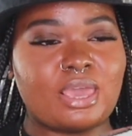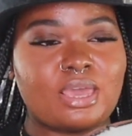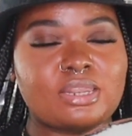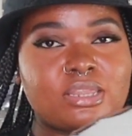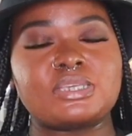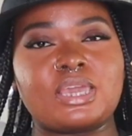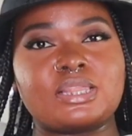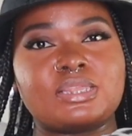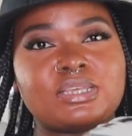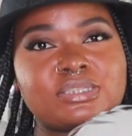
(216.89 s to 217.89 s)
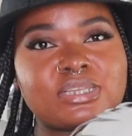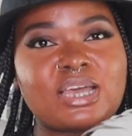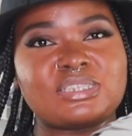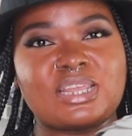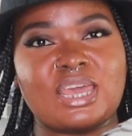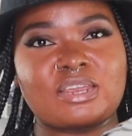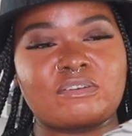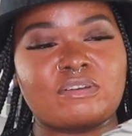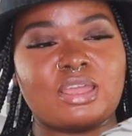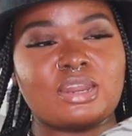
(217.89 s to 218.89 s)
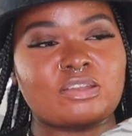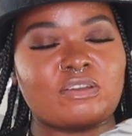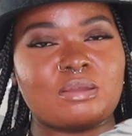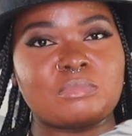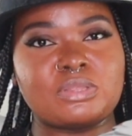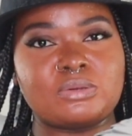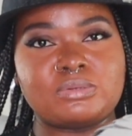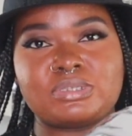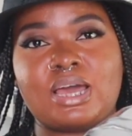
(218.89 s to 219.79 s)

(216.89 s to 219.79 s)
and to get this size of anagram balloons,